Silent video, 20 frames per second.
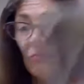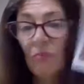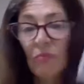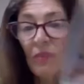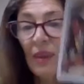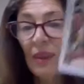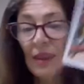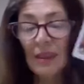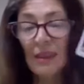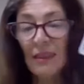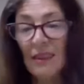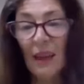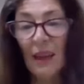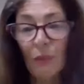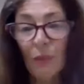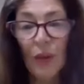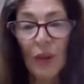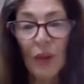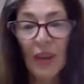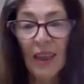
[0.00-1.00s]
This is
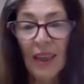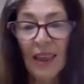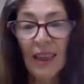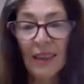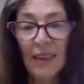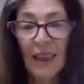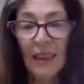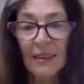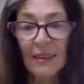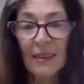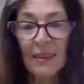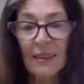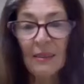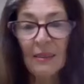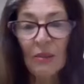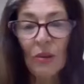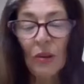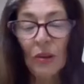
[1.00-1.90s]
everything he does,